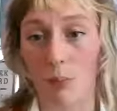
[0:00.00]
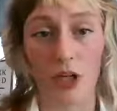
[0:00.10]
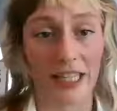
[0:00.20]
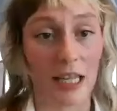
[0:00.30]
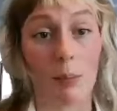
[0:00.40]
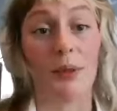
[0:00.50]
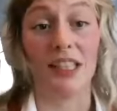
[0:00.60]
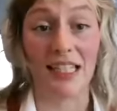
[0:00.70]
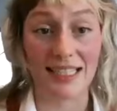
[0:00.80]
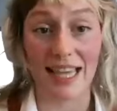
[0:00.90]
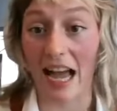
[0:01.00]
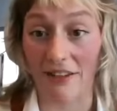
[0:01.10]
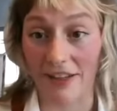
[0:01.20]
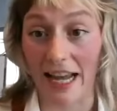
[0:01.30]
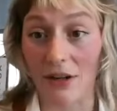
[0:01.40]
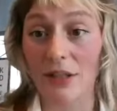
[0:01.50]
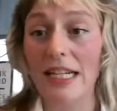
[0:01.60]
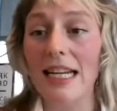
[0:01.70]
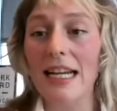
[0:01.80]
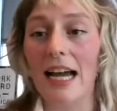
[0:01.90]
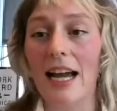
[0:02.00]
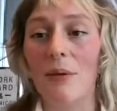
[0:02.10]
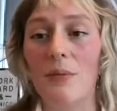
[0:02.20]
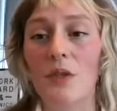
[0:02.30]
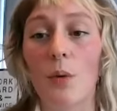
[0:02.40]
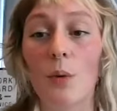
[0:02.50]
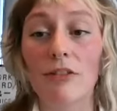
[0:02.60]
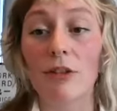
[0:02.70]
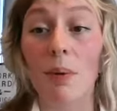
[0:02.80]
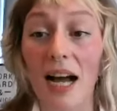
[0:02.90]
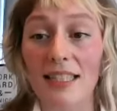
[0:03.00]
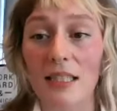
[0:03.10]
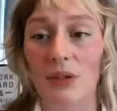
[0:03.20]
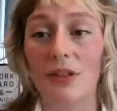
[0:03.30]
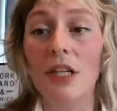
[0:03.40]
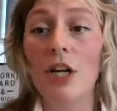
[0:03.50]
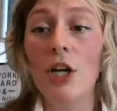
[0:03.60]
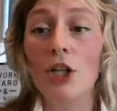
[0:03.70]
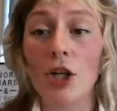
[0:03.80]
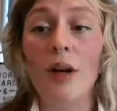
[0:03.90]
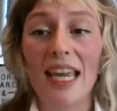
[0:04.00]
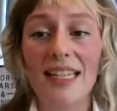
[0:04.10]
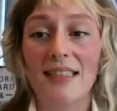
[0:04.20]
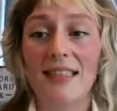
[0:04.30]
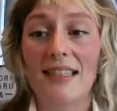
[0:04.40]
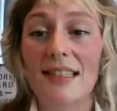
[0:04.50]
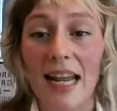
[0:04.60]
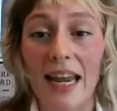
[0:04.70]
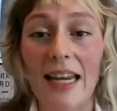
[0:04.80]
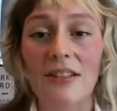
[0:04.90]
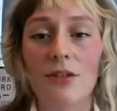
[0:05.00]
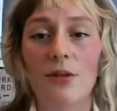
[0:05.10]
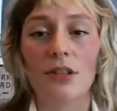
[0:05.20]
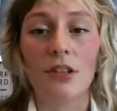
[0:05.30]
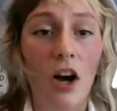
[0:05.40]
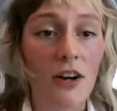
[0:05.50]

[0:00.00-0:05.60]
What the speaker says: with the reporting capabilities they have now. So wherever possible, showcase the sustained or